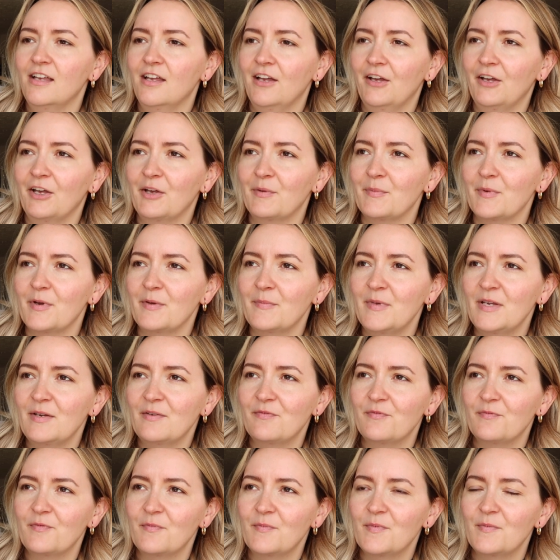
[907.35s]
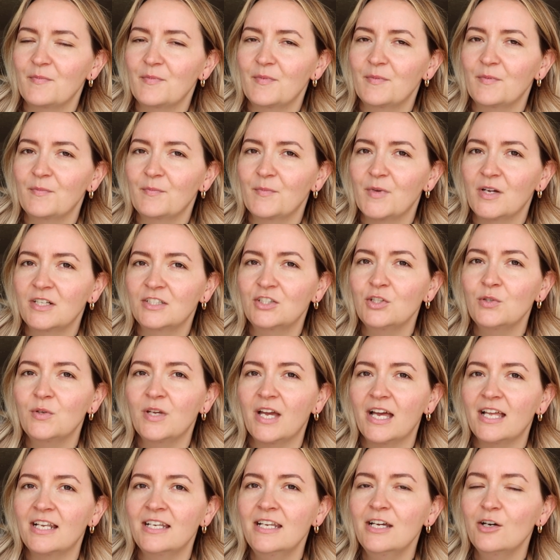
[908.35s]
I mean, I do
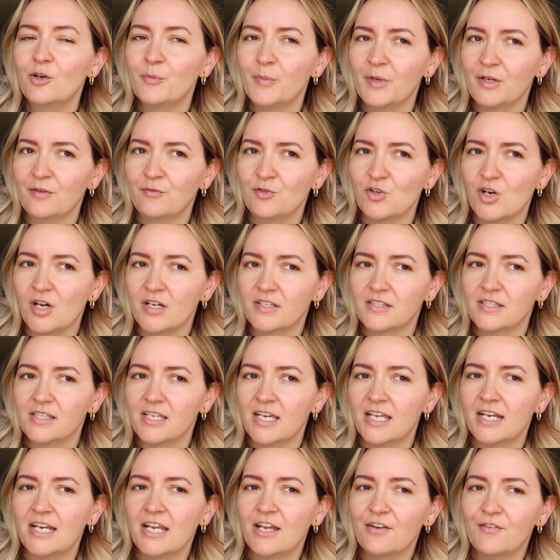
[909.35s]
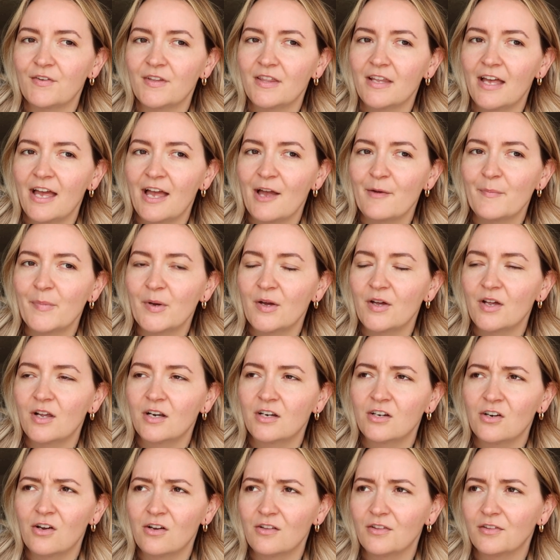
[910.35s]
get a little bit of dry skin here and there, but
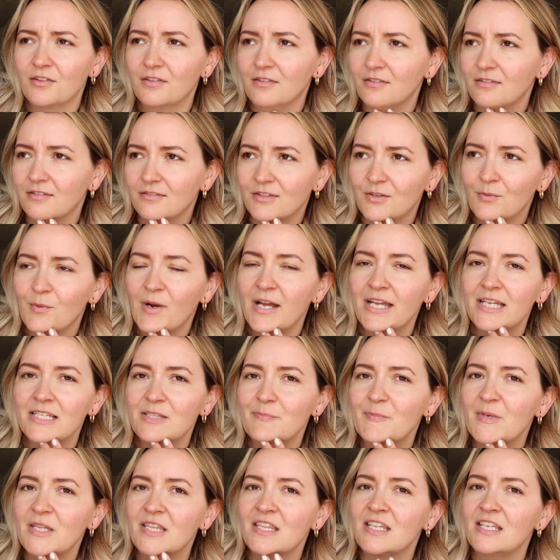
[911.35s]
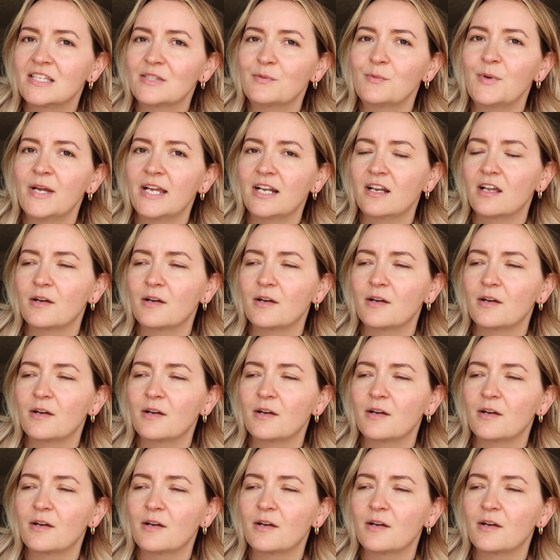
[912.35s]
not the way it's been this week.